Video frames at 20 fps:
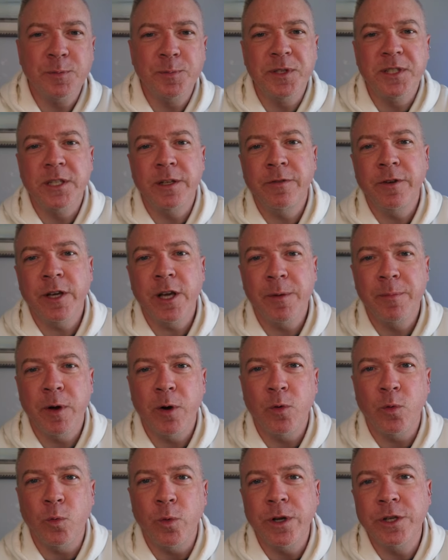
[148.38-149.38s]
specific
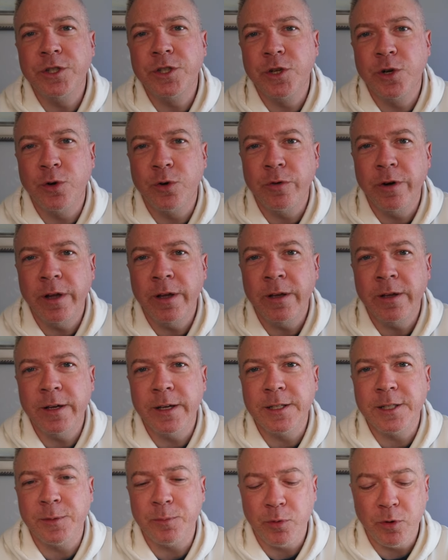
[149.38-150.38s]
about which Korea
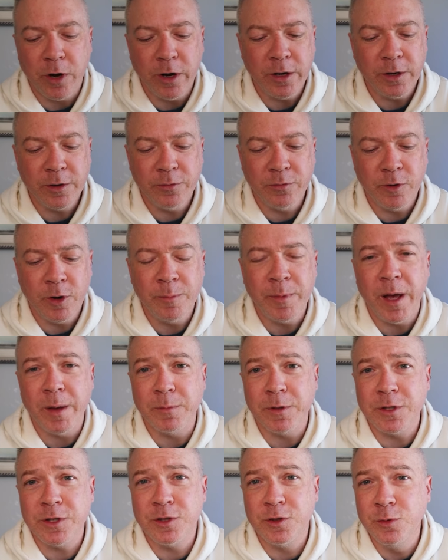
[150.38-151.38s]
it's a product from. I'm
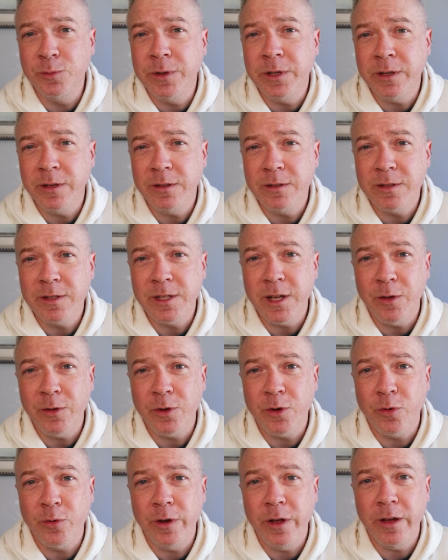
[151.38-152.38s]
assuming South
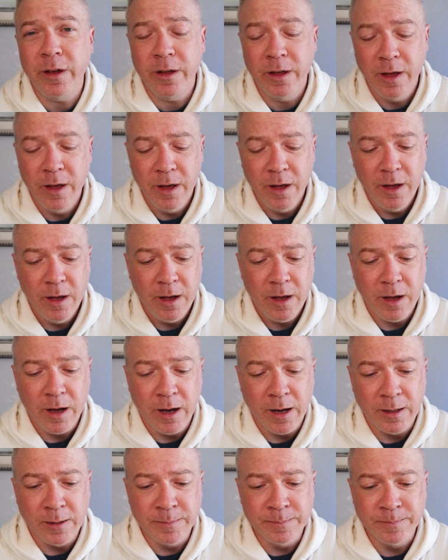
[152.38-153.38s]
Korea.
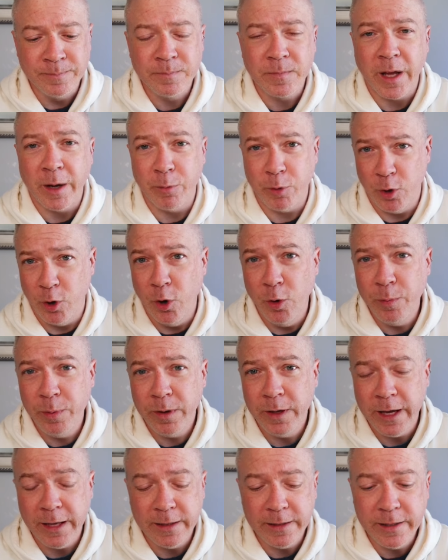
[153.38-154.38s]
Um, I would hope,
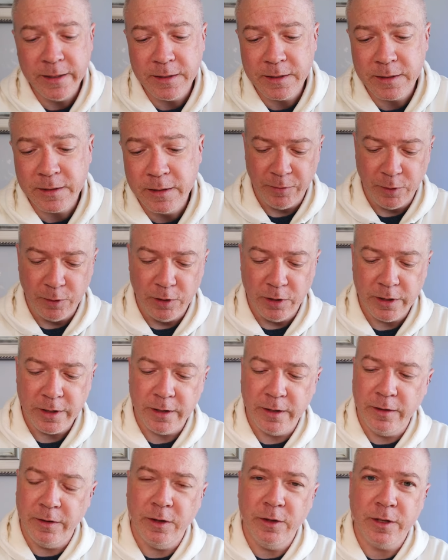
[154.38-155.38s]
at least. If you look,
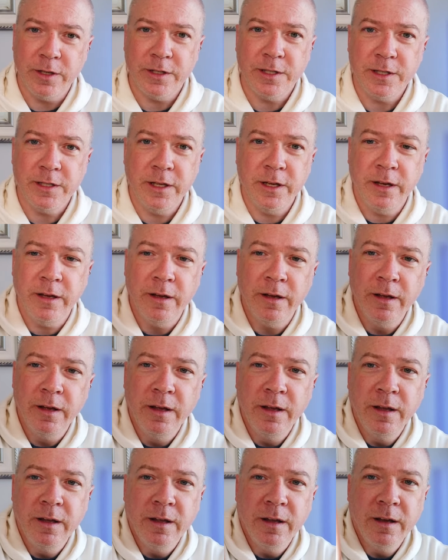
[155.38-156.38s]
you can see
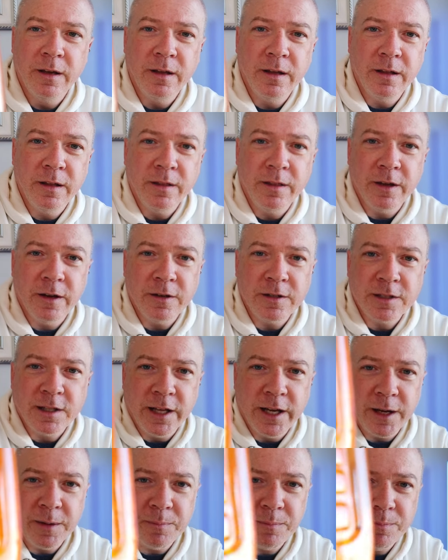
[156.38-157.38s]
there's
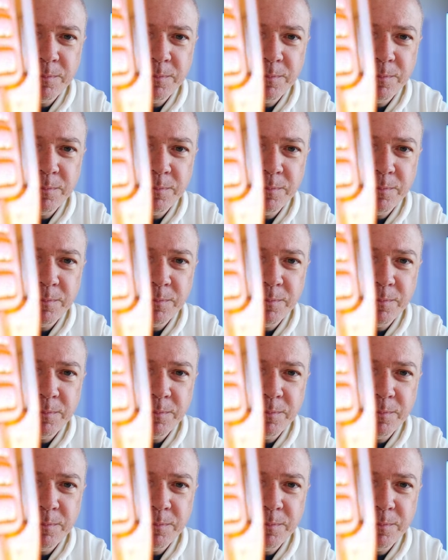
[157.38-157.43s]
like